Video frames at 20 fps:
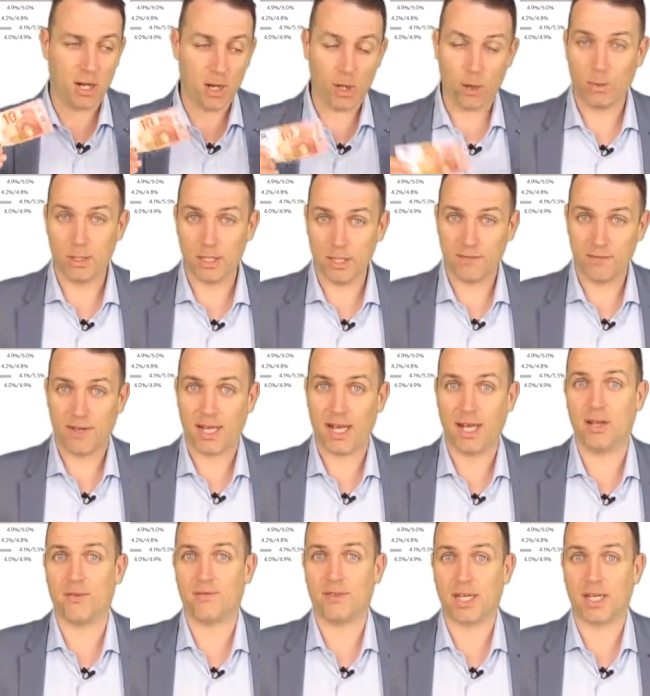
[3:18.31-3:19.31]
lower the
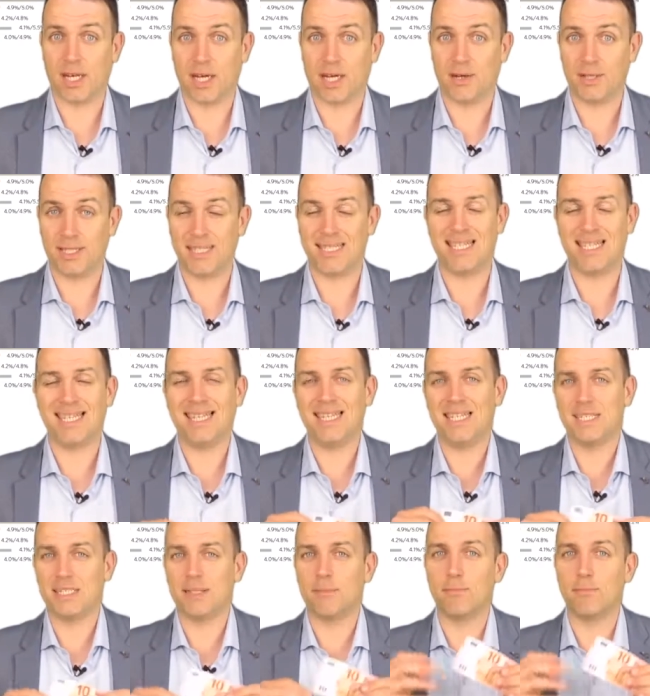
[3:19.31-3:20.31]
value of the currency, and
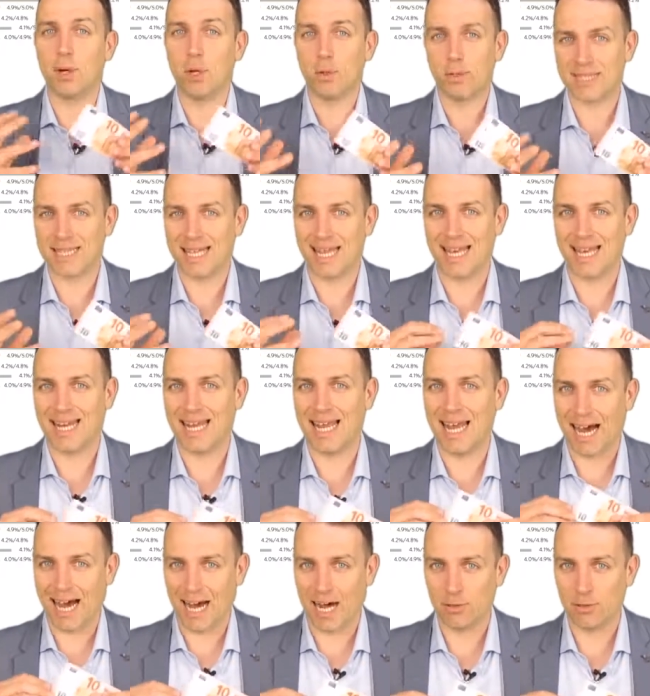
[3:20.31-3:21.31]
that's the most
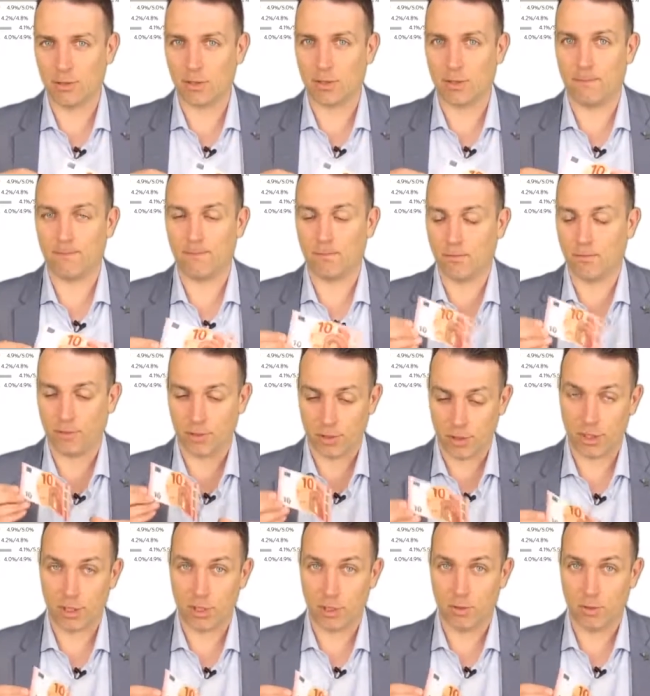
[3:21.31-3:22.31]
likely outcome for
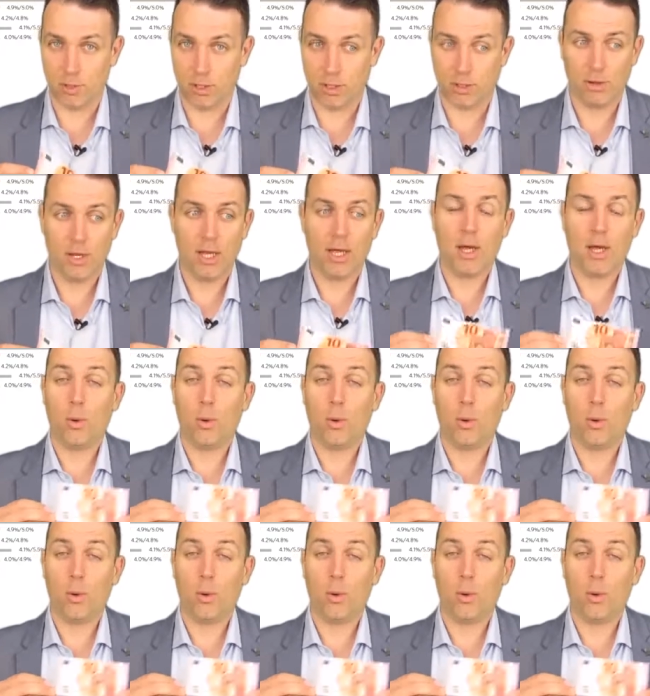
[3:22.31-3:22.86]
the euro.